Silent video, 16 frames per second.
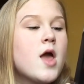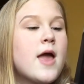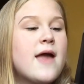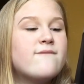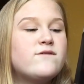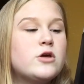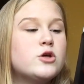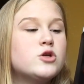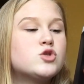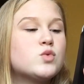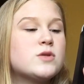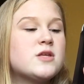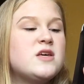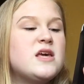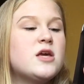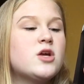Infused
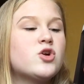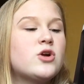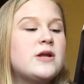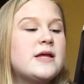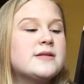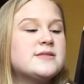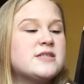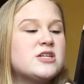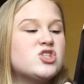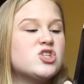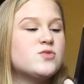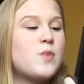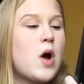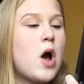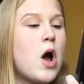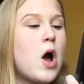with key ingredients such as
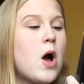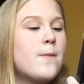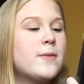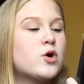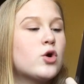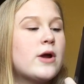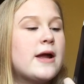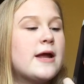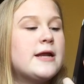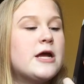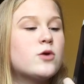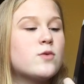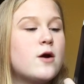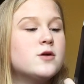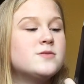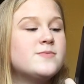pomegranate,
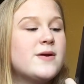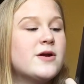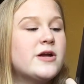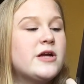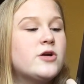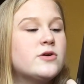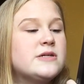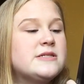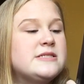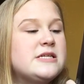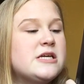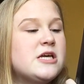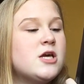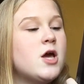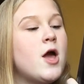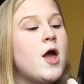rosemary, green
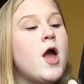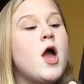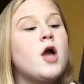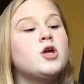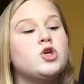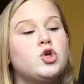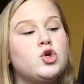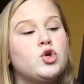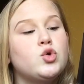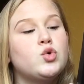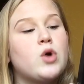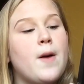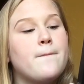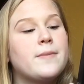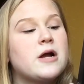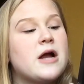tea,
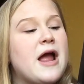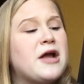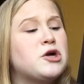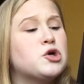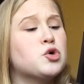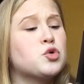cucumber, and